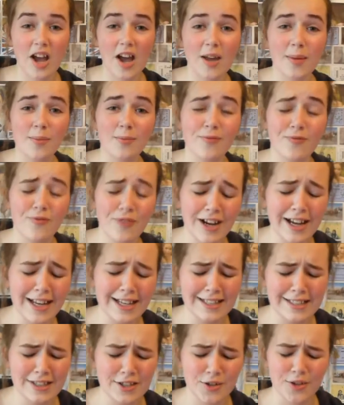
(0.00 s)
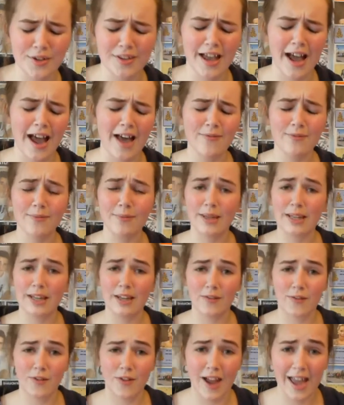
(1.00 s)
I'm really sorry that I haven't been
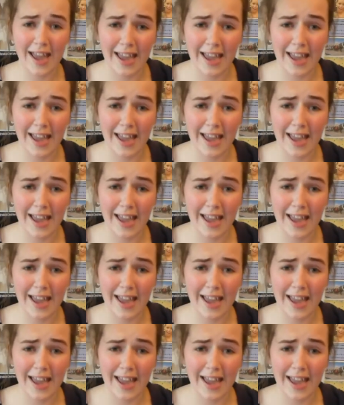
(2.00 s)
here for